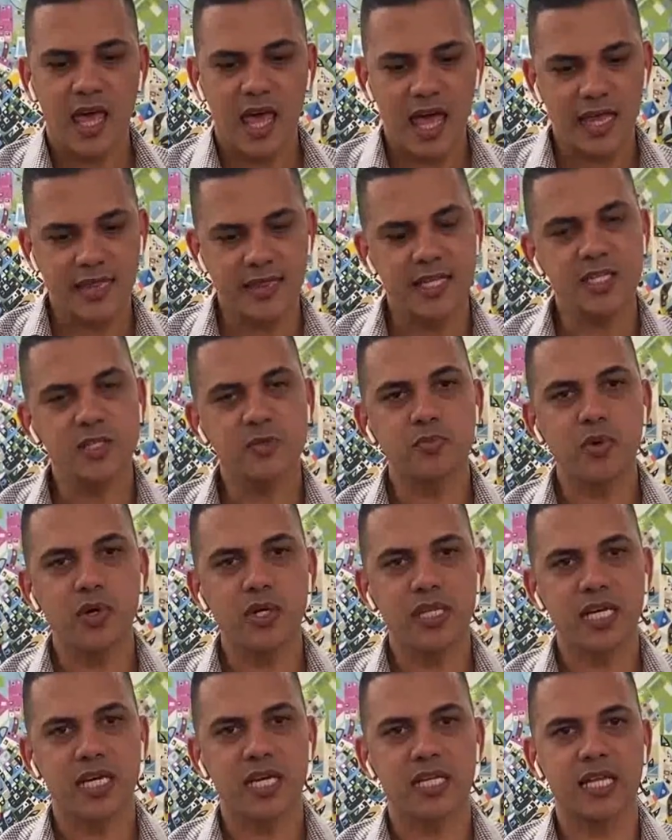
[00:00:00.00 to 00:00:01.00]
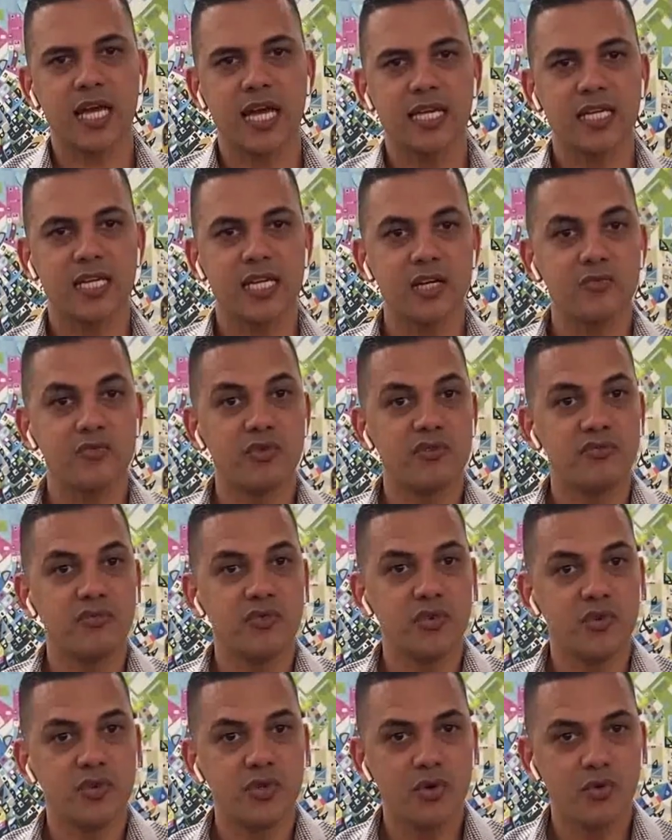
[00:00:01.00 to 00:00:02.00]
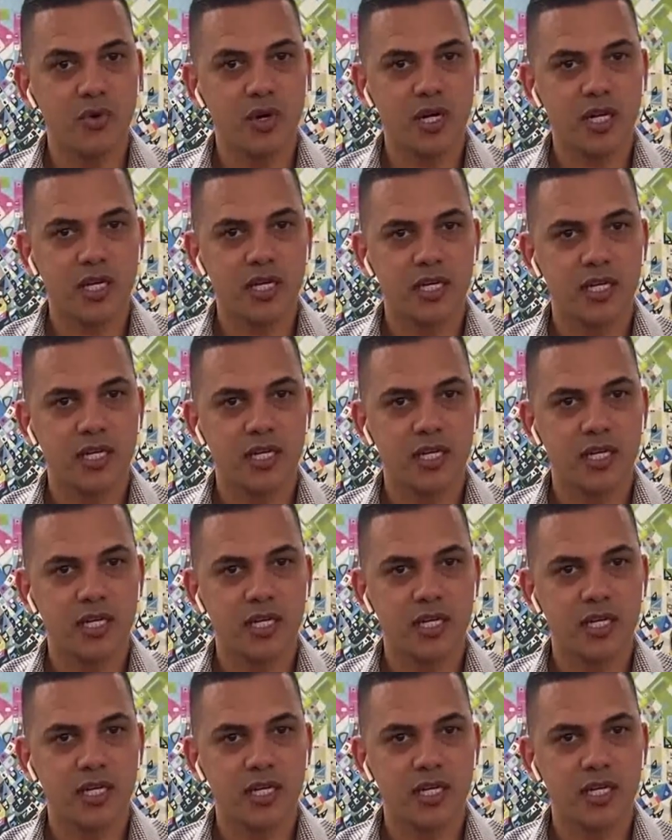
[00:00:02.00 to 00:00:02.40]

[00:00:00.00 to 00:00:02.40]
At this point, the client can review the work,